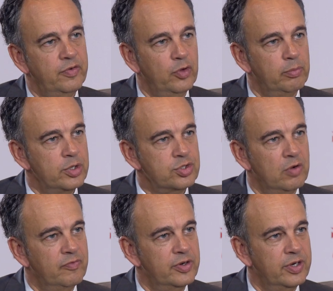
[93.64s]
you feel most
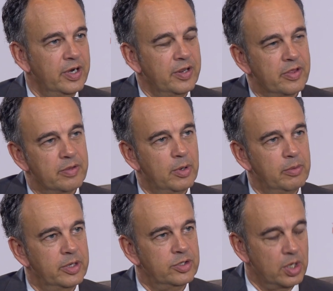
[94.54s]
confident in at the
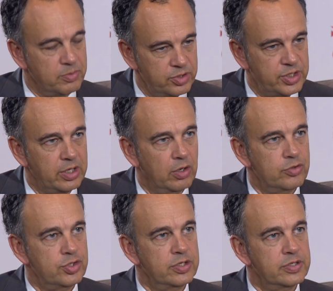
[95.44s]
moment in terms of the
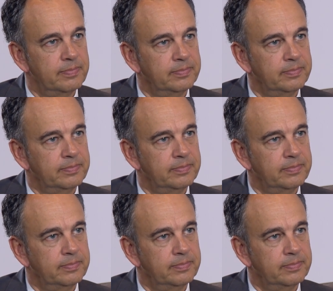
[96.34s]
technologies?